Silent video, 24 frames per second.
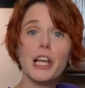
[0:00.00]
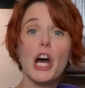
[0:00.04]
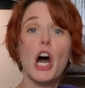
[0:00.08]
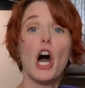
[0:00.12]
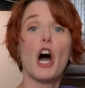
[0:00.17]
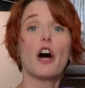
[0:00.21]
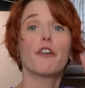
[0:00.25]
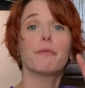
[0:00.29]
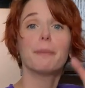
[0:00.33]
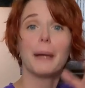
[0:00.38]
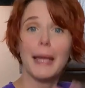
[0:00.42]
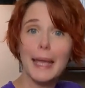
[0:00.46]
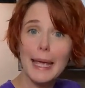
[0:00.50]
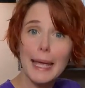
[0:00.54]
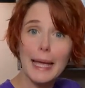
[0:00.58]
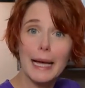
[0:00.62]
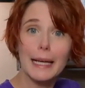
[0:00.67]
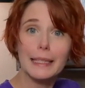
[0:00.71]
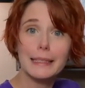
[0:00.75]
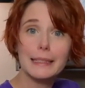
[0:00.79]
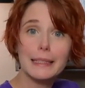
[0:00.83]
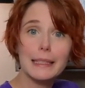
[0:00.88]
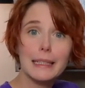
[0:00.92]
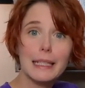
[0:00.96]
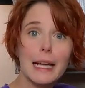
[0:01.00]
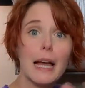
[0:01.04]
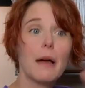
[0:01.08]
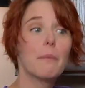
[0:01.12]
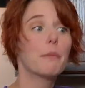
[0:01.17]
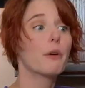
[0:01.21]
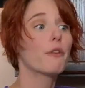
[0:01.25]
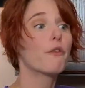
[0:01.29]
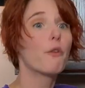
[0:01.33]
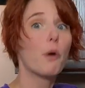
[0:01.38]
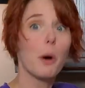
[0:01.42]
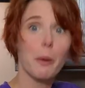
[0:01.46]
off my hand
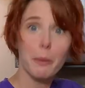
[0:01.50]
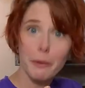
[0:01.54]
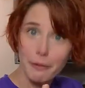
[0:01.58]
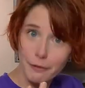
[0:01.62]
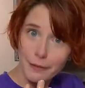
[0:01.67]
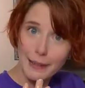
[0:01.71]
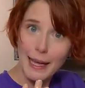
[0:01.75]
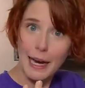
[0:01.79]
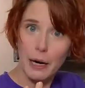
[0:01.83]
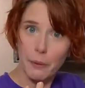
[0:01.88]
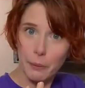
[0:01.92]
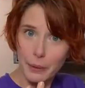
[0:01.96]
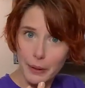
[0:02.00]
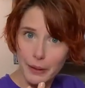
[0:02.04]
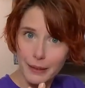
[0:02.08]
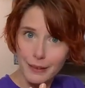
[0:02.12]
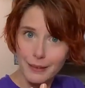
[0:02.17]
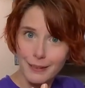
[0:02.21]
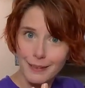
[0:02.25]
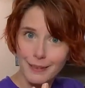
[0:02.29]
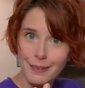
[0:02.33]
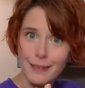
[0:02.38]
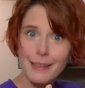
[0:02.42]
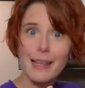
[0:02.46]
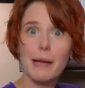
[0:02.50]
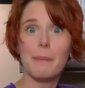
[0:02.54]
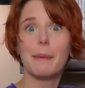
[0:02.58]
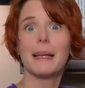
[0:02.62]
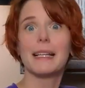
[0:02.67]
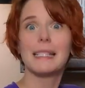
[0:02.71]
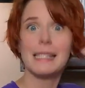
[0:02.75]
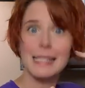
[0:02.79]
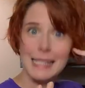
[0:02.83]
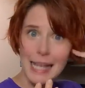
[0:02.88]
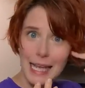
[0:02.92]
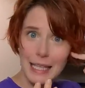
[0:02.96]
before we flour. That makes
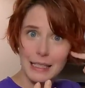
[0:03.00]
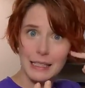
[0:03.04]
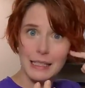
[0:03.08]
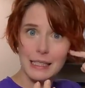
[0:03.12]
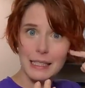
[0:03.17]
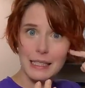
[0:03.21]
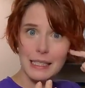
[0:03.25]
sense.